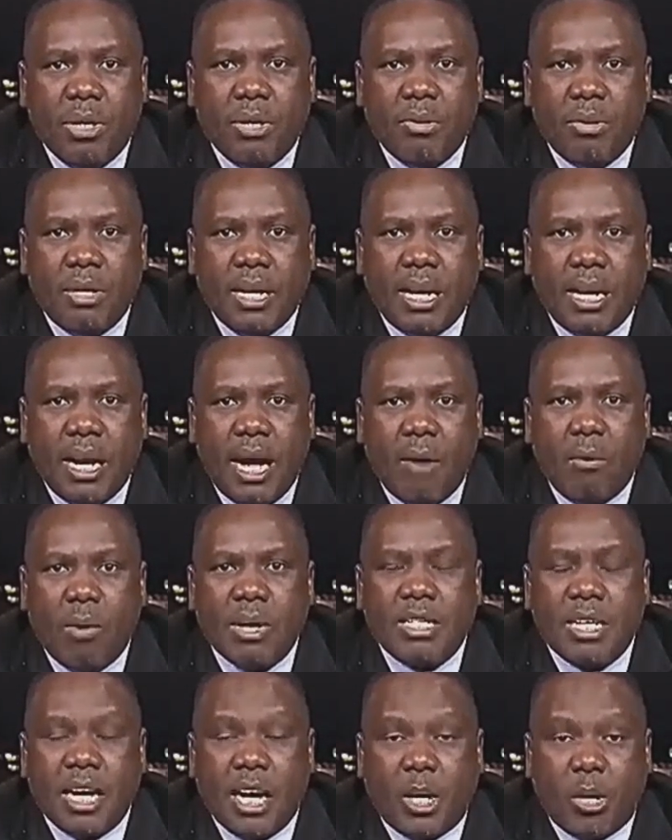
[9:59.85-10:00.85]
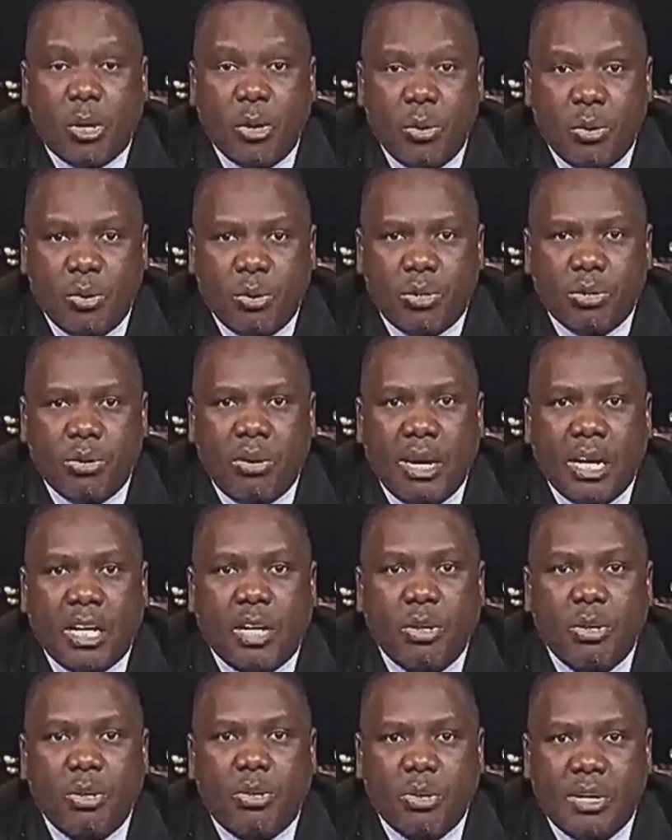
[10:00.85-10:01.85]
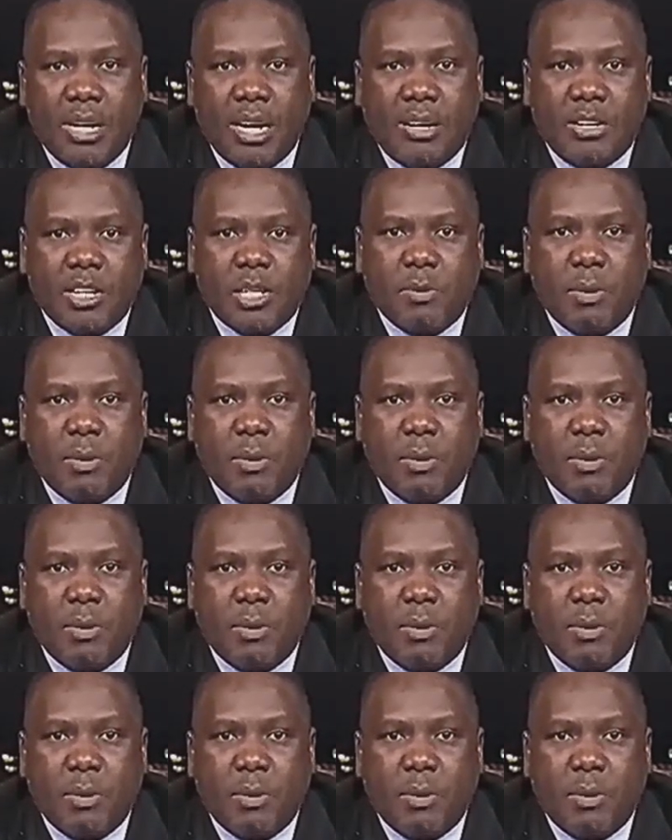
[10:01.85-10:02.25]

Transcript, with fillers: you know, that was accrued or accrued to their